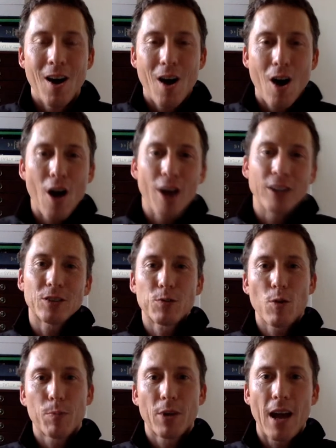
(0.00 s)
Hi, it's
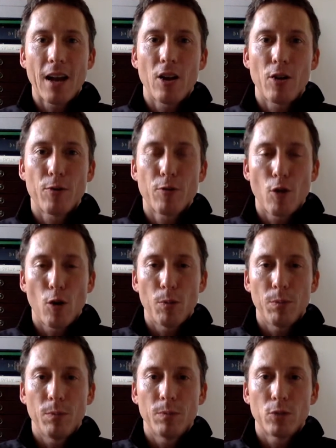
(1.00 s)
Rob Callow
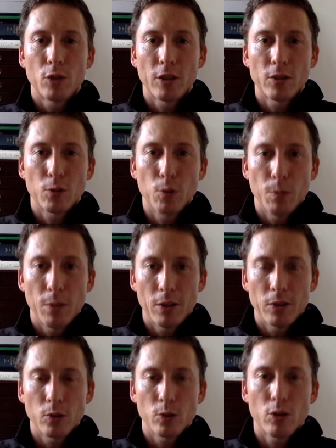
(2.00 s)
from Transform
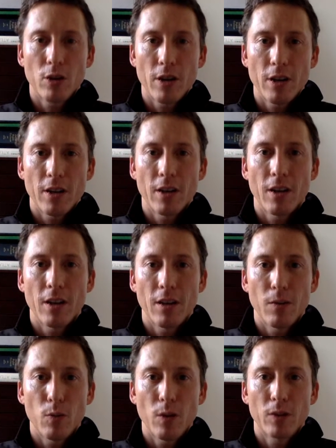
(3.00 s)
Personal Training,
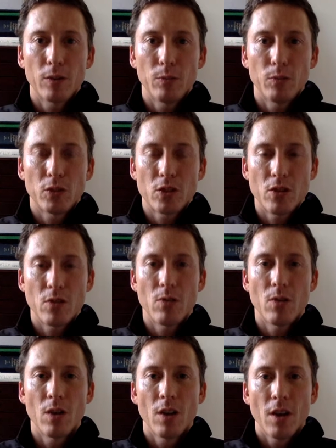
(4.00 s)
and welcome to
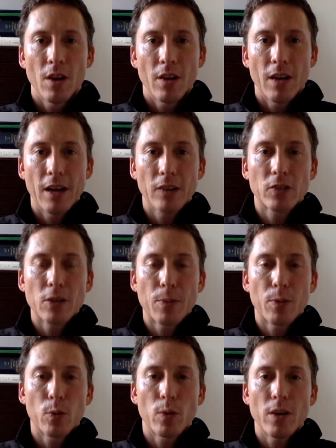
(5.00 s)
the health tip
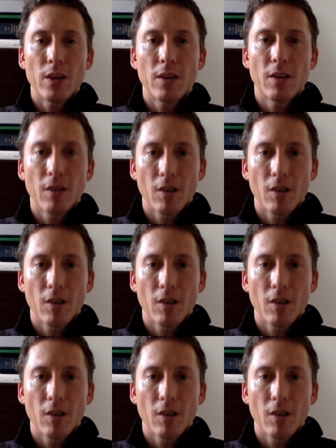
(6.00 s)
of the week.